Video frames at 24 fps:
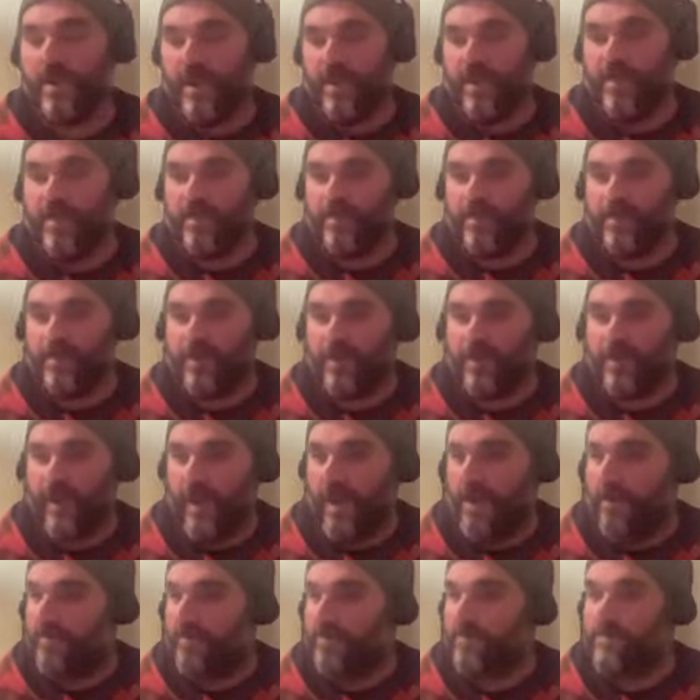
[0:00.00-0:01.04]
And so
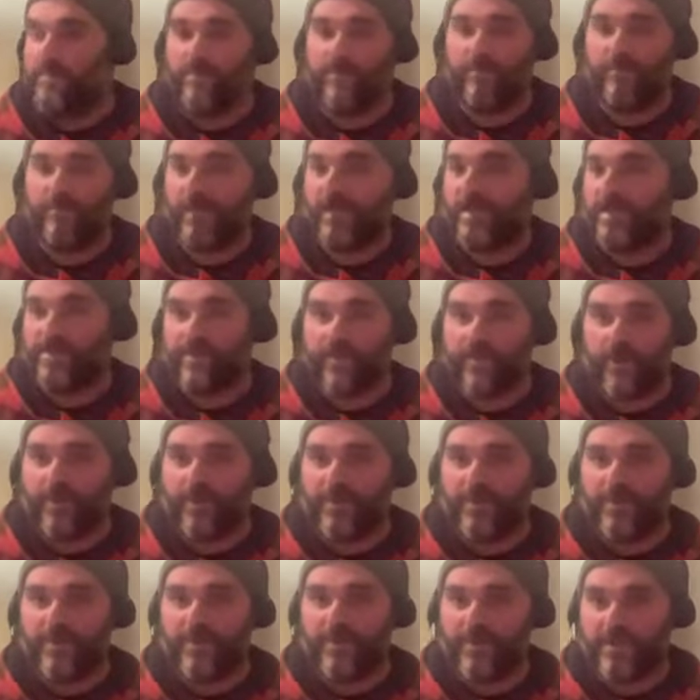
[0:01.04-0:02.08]
I would relish the
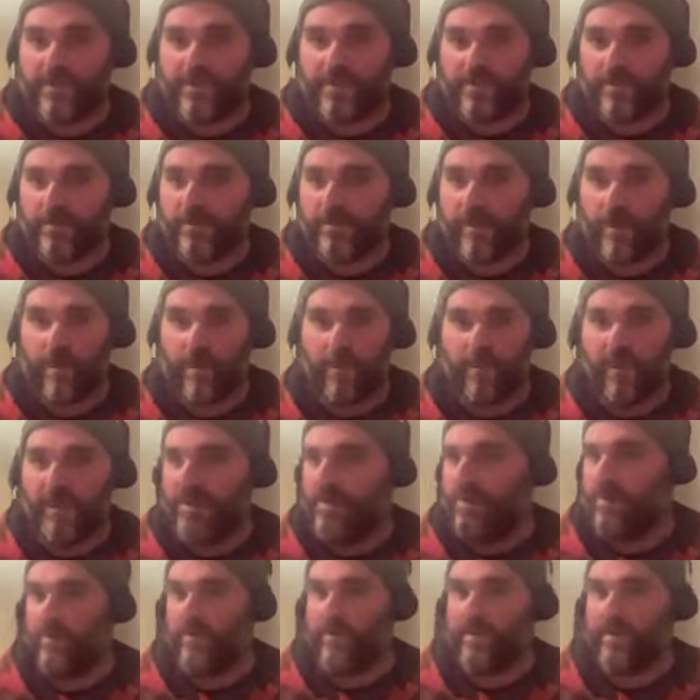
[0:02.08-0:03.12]
opportunity to help
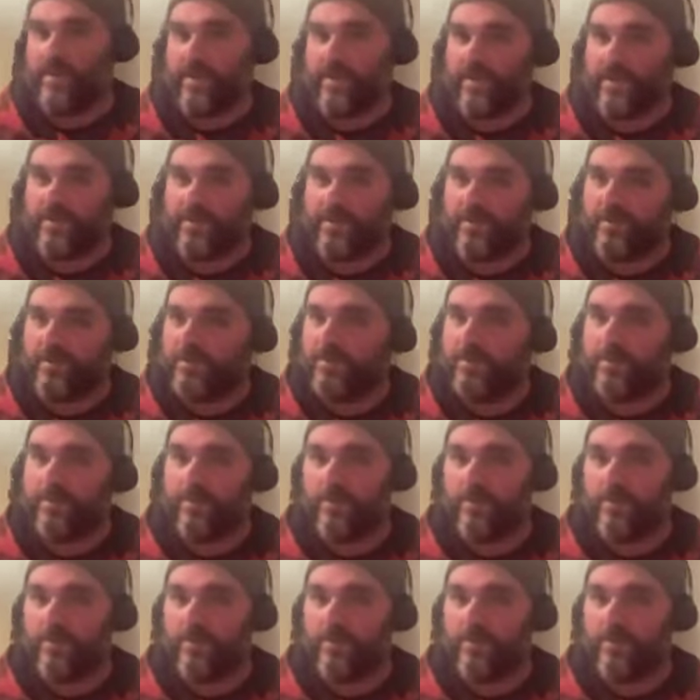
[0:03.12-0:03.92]
any organization